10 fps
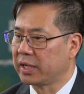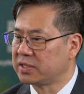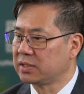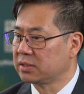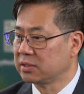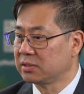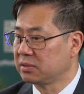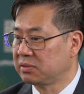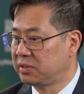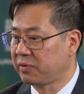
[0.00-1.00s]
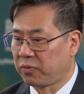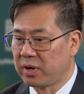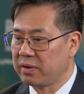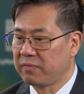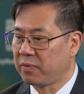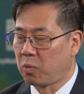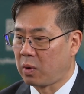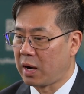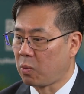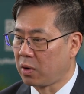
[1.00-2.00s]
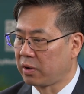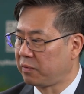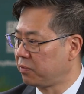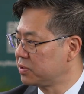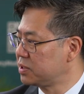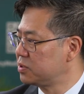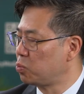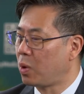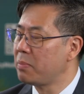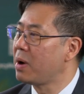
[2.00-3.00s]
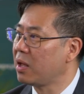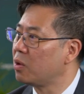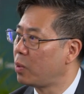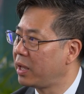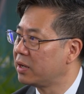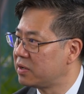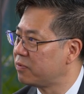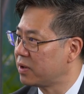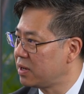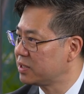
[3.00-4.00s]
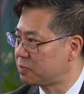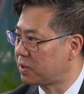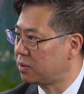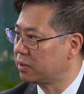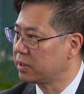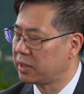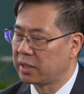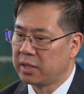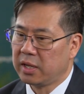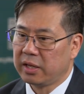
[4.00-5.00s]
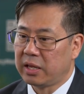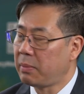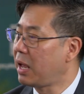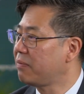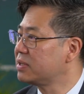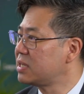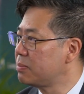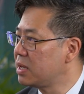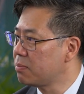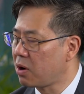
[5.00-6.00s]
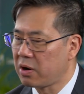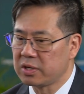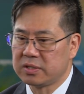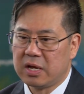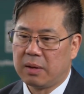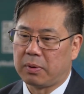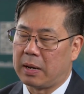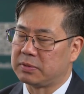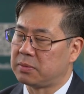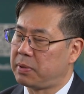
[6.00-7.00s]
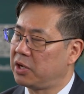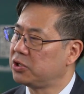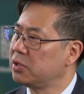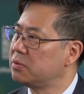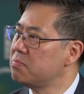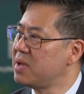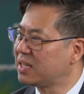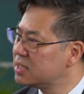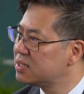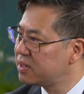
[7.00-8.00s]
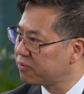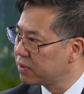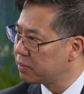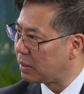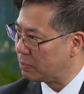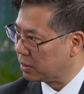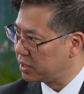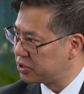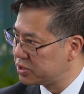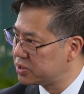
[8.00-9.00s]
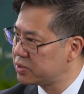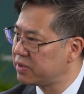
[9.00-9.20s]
it's different from where I work versus 1 mile away at a different hospital. They may have the same EMRs, perhaps the patient mix is different, populations are